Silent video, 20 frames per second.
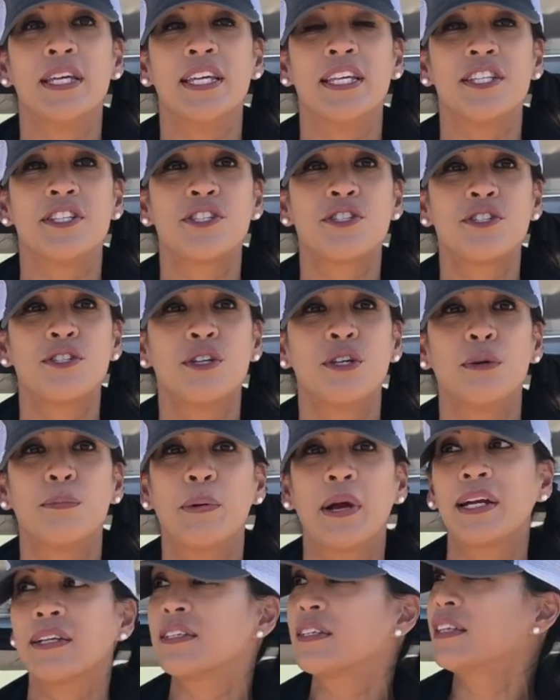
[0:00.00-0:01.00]
is to
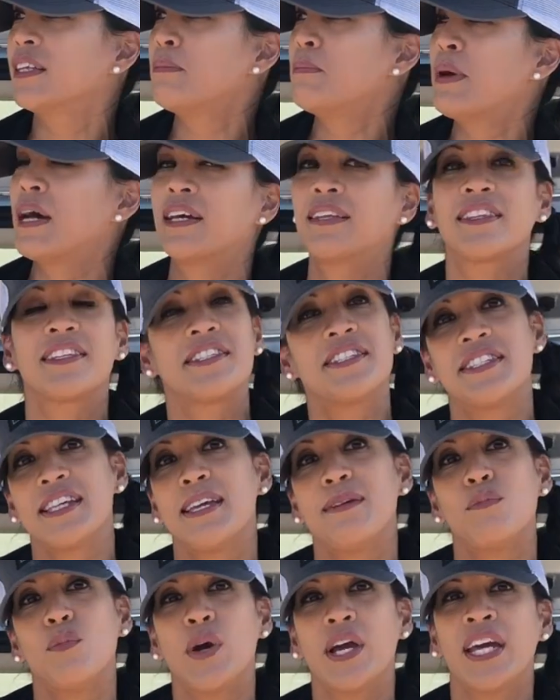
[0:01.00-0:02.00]
practically pack the
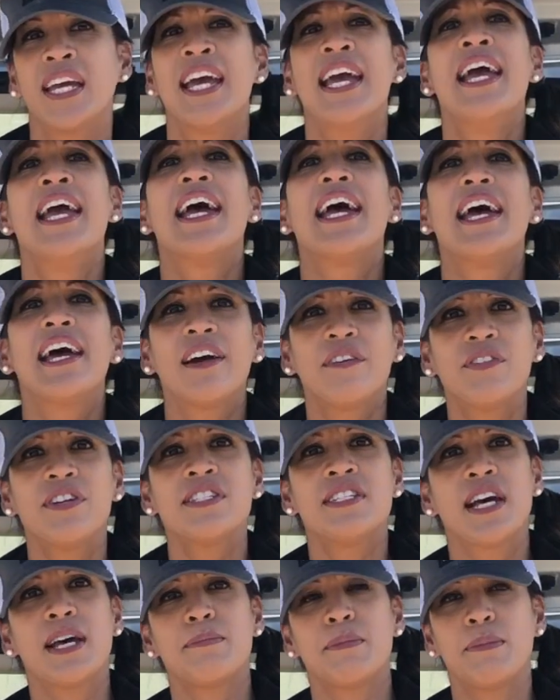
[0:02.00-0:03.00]
same way every
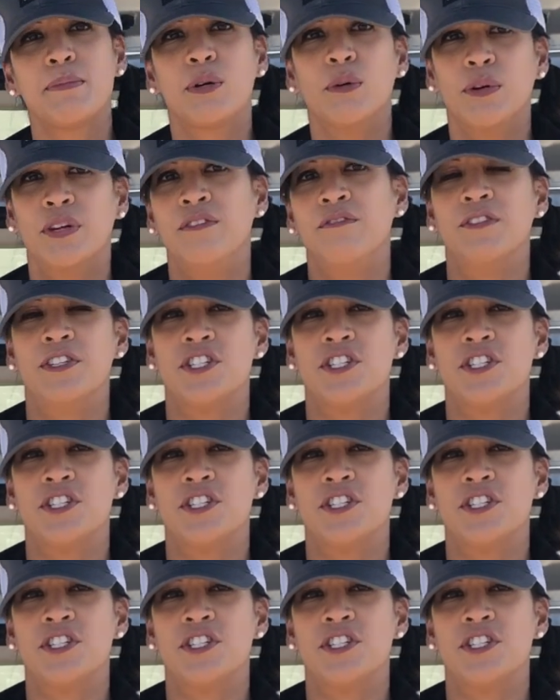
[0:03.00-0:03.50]
time I'm going